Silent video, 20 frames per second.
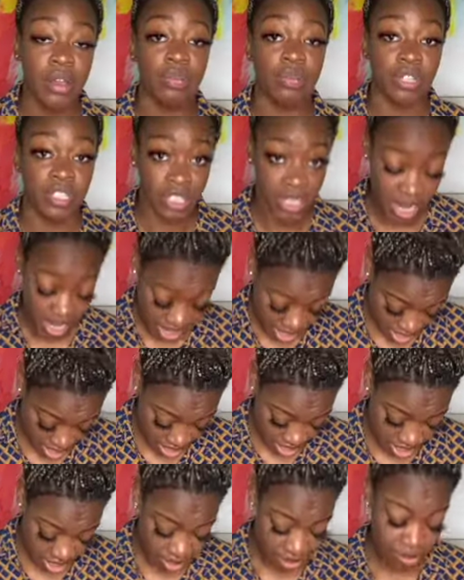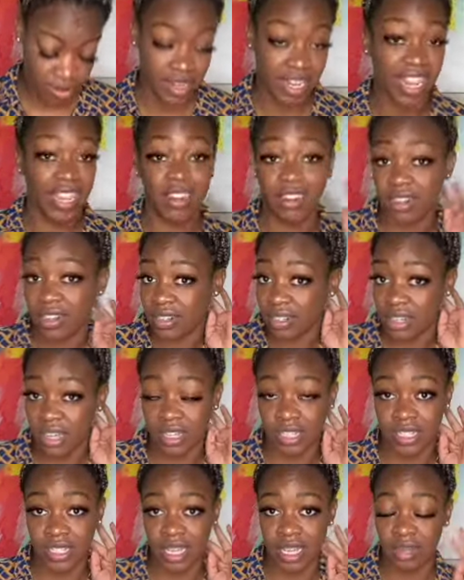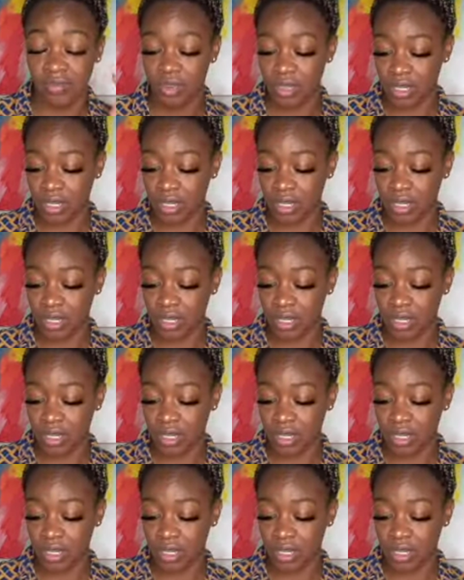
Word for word: with your head down, neck hurting all the time.